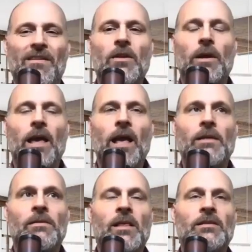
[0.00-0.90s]

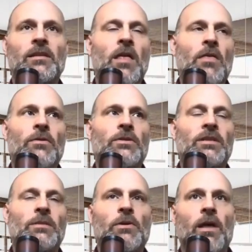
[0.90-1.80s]
Ed, this is another
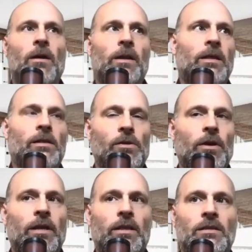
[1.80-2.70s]
similarity to
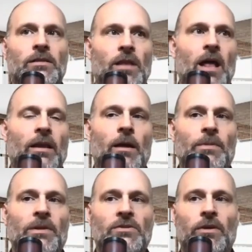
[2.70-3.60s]
look at this. A lot of
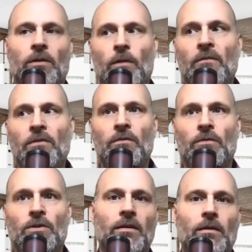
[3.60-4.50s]
companies look at revenue
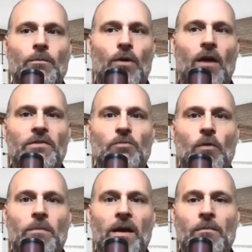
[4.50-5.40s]
versus profits
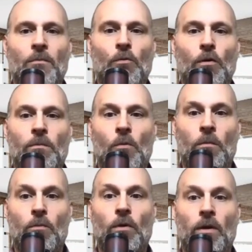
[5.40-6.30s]
way more
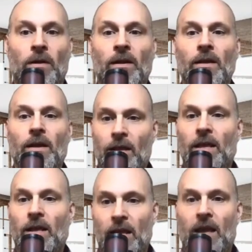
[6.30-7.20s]
important at the
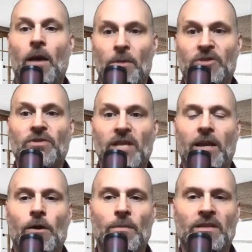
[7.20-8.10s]
end of the day, how much you take
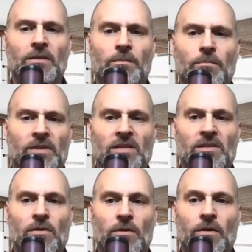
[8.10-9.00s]
home as a business
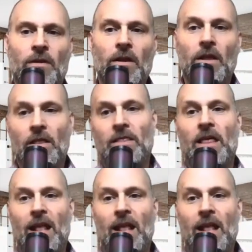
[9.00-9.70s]
owner than